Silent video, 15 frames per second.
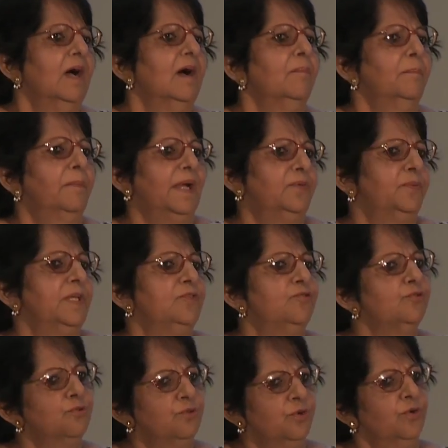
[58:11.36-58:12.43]
Uh, but we
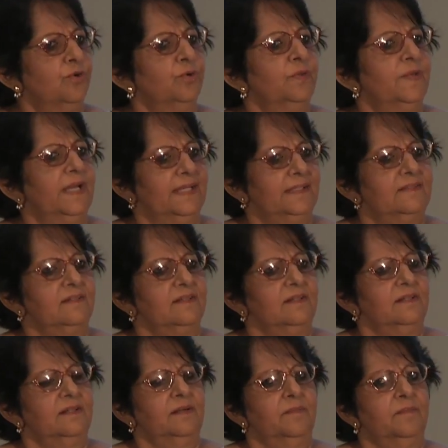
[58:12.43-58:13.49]
do know that
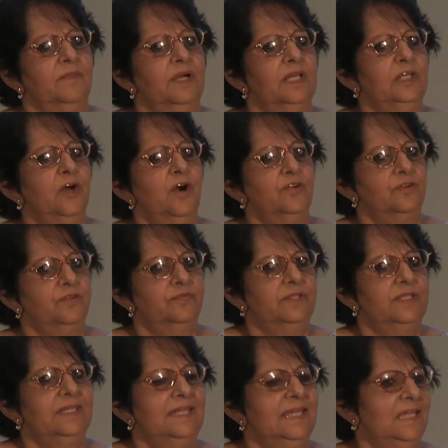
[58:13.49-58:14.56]
um, a lot of
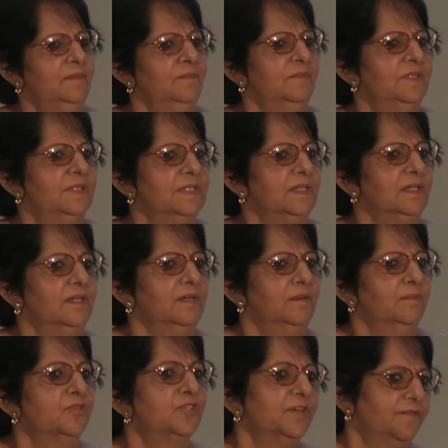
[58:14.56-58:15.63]
the names
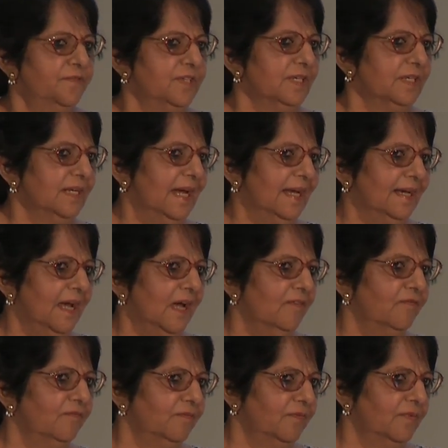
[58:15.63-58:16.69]
um, shifted and
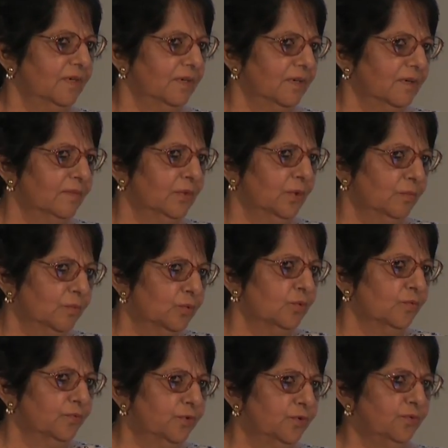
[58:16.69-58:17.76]
have uh, you know
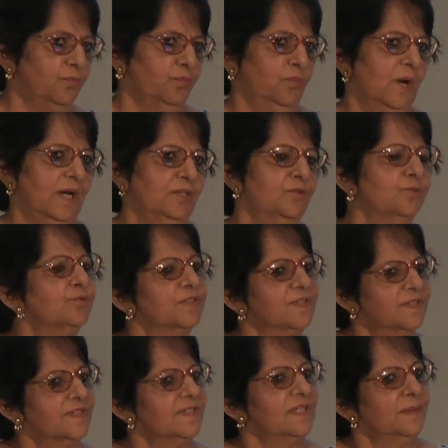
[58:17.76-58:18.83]
moved. You, one
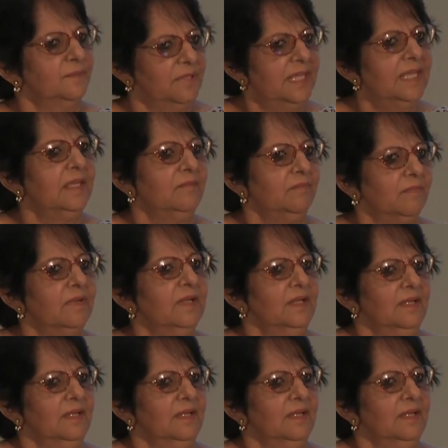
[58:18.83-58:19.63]
uses the same name,